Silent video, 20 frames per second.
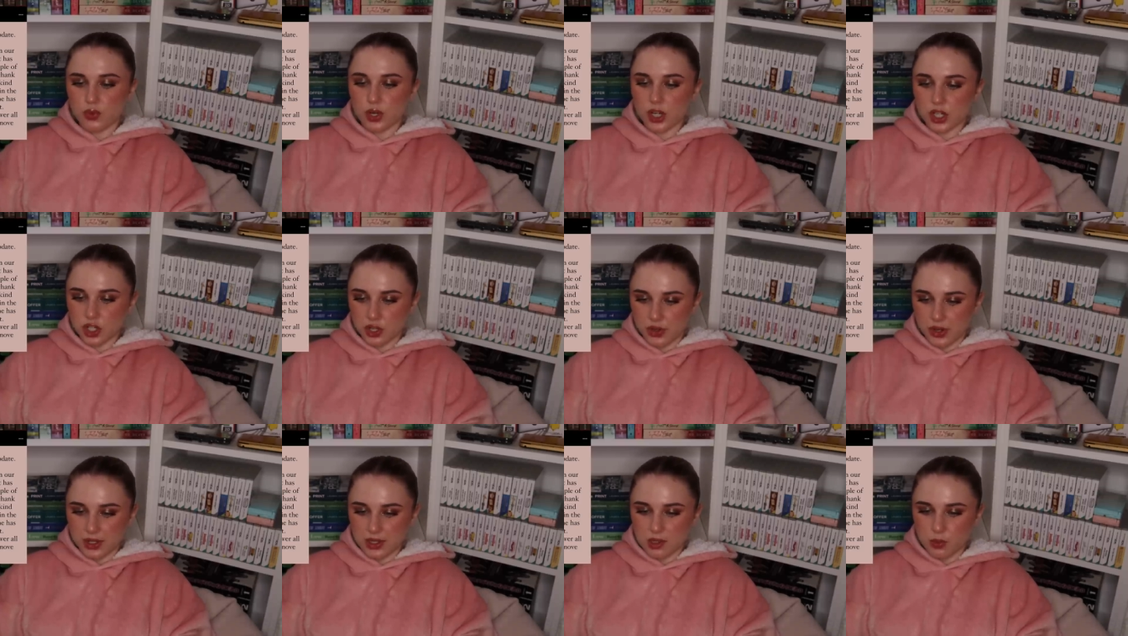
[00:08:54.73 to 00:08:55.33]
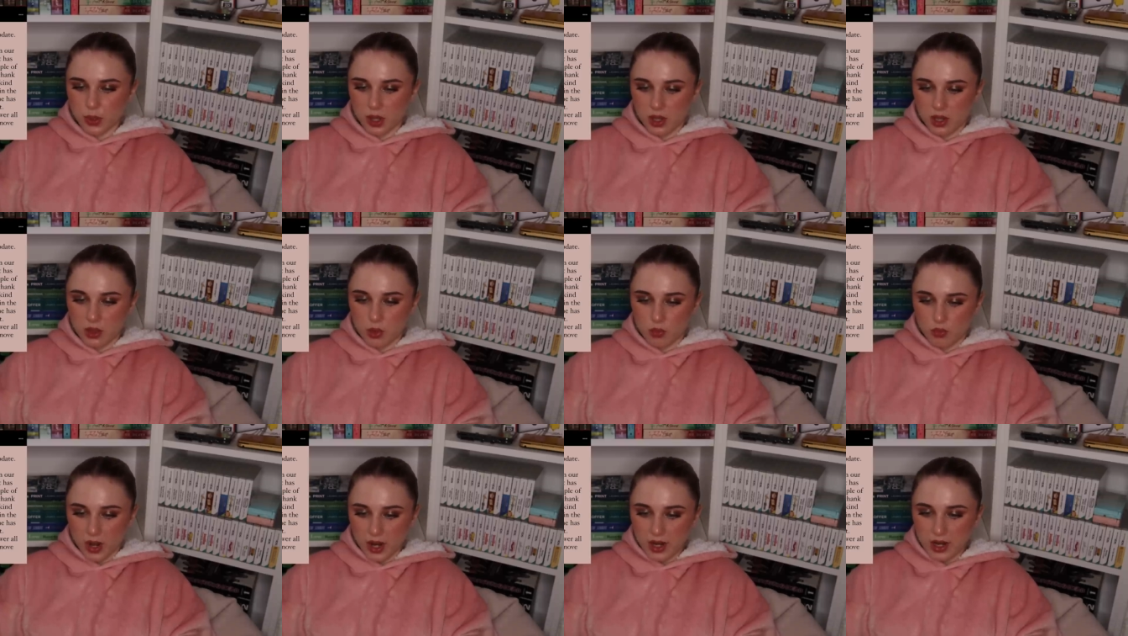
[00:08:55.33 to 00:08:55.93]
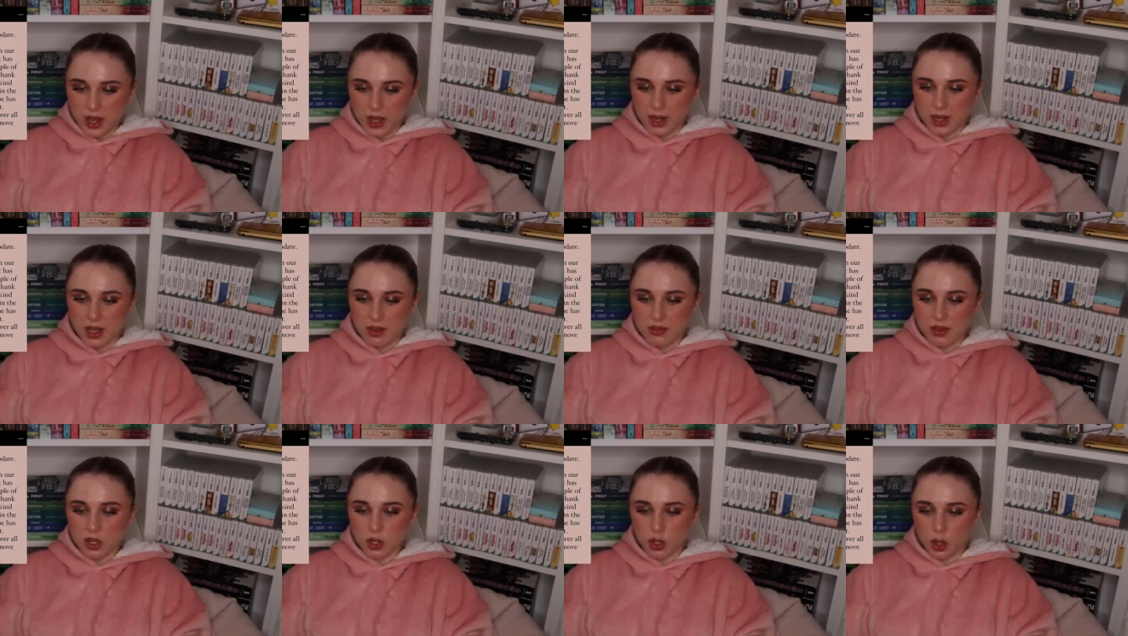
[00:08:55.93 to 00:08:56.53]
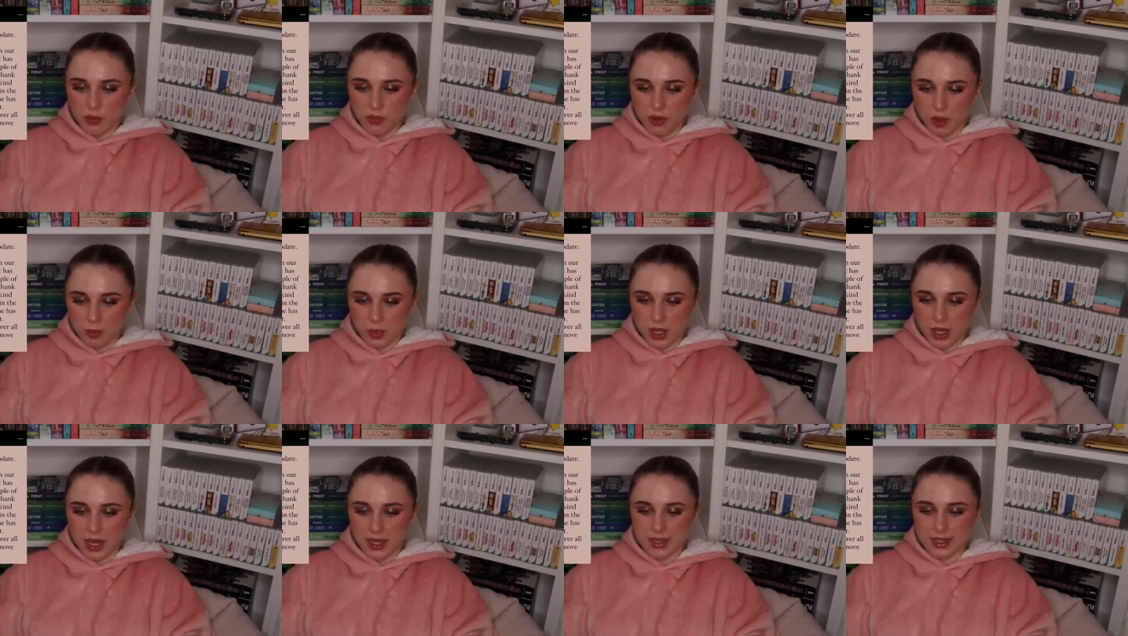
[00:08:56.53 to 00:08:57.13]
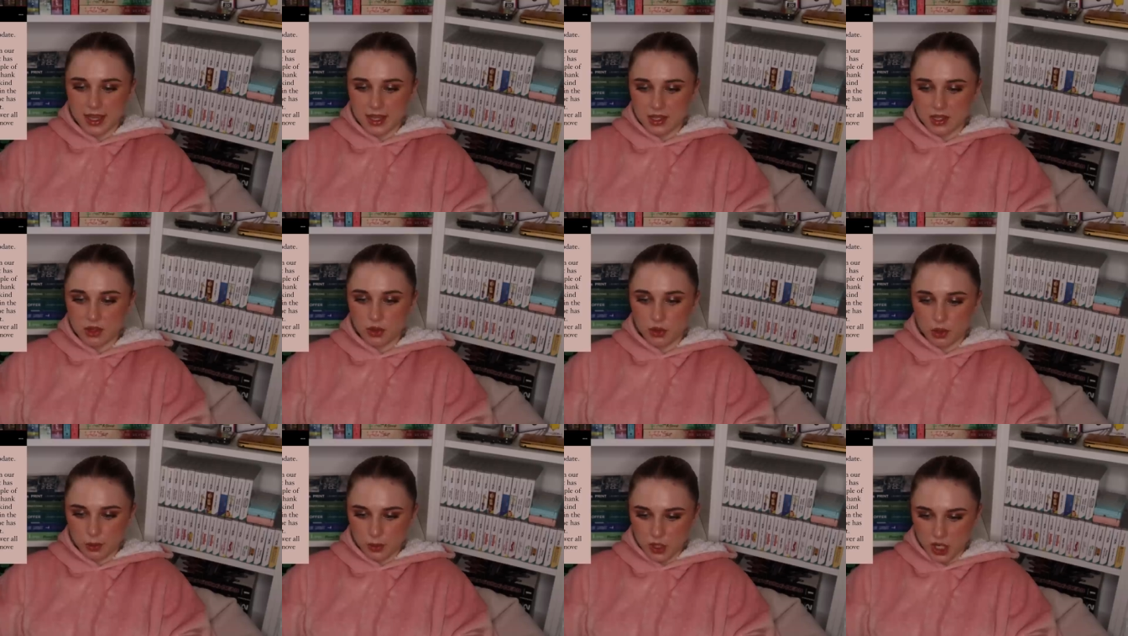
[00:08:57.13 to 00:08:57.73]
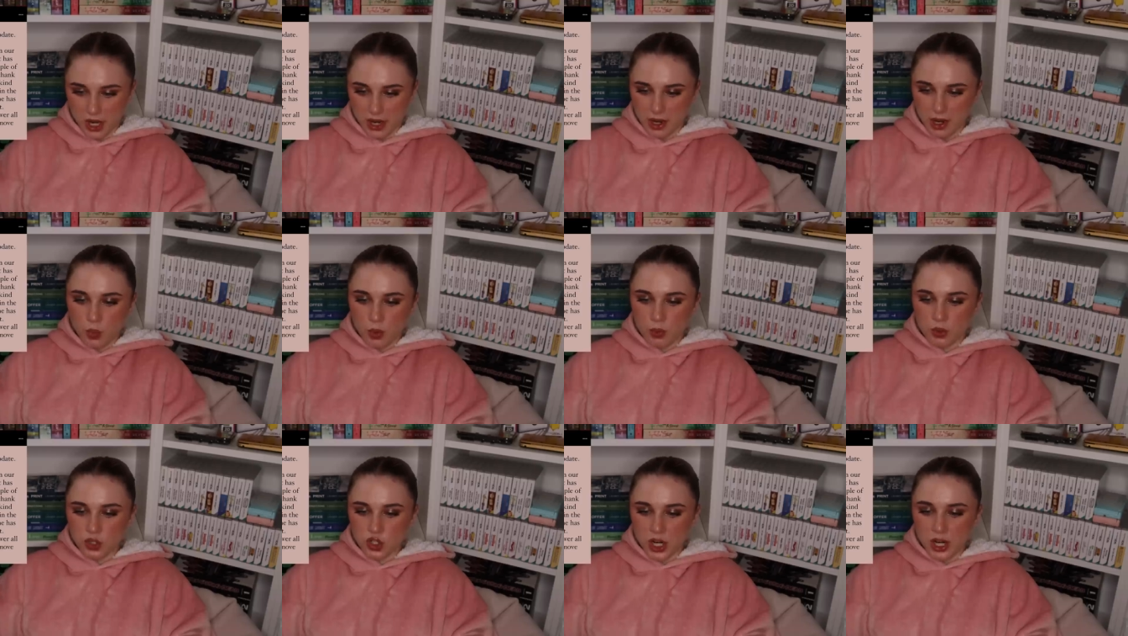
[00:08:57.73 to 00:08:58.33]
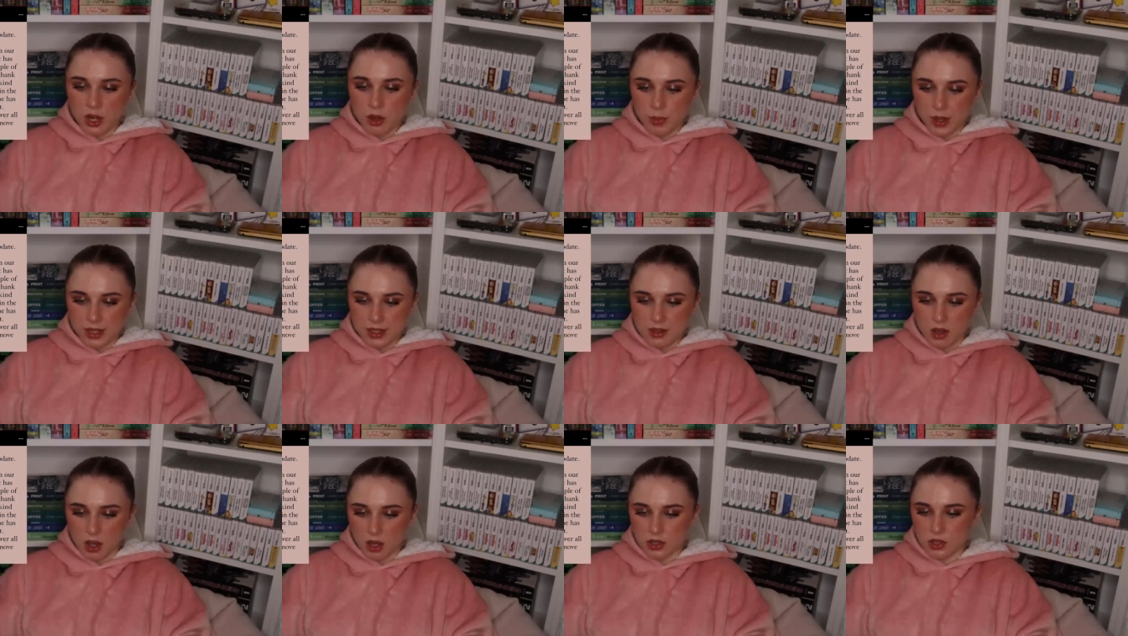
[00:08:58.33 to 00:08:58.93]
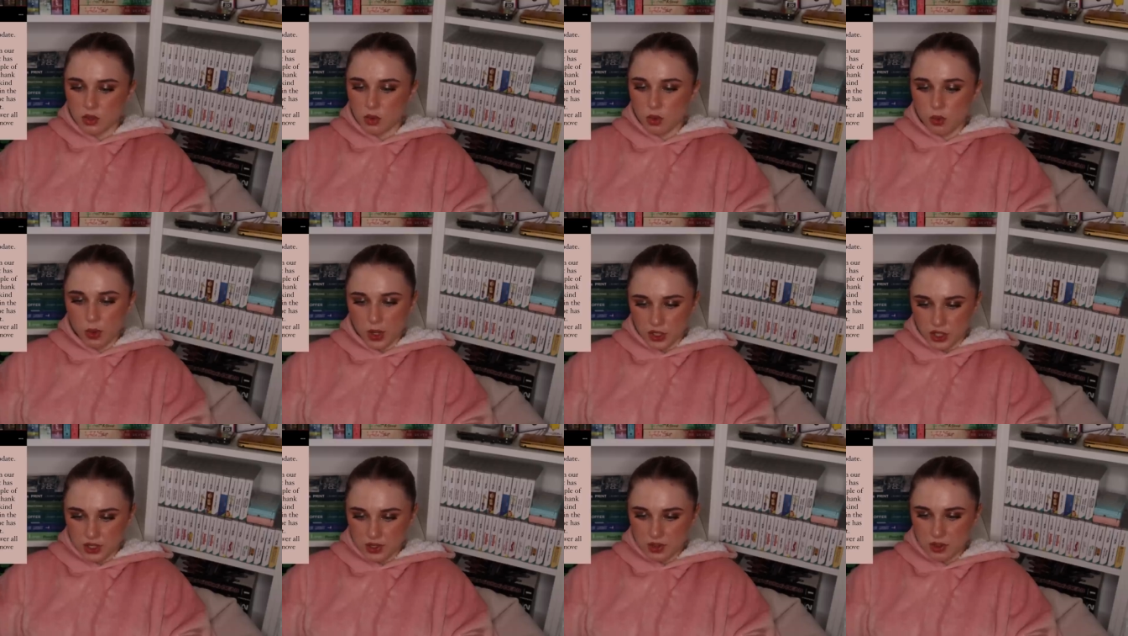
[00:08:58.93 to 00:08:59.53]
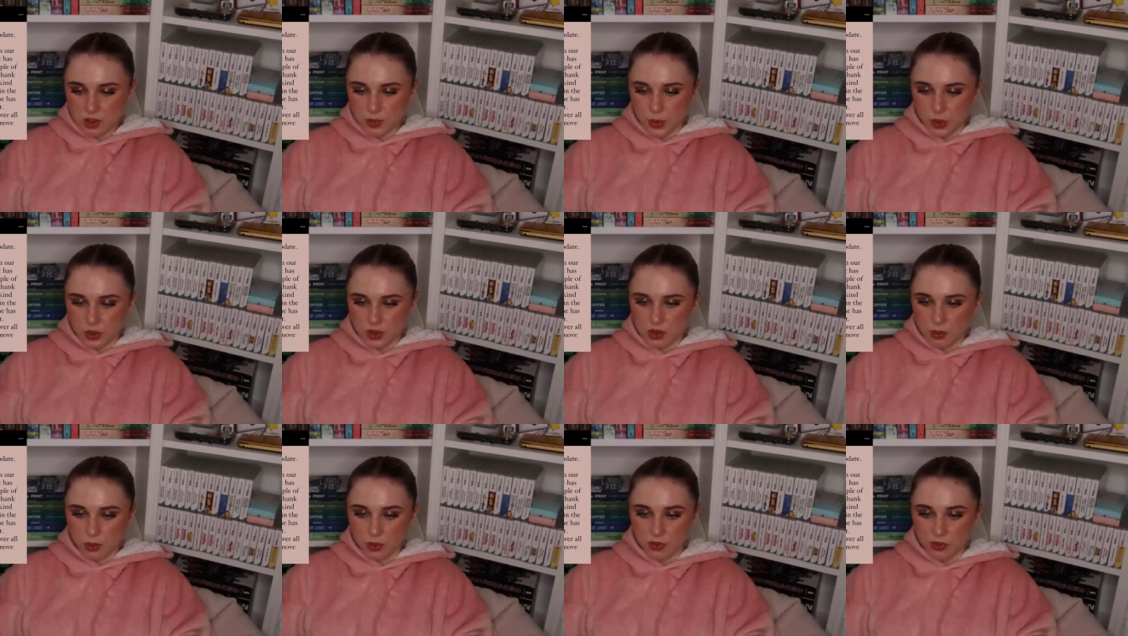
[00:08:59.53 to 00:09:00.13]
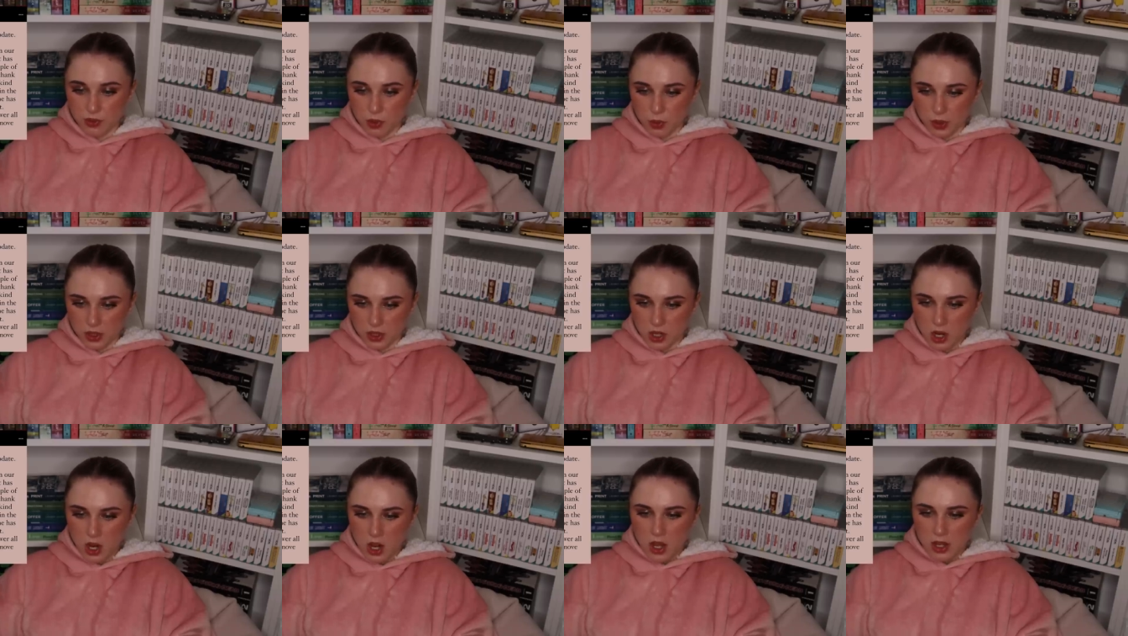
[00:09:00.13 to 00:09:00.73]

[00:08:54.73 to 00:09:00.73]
reassurance we are in the right and even a gofundme has entered the group chat we will try our best to answer all questions in this post to move forward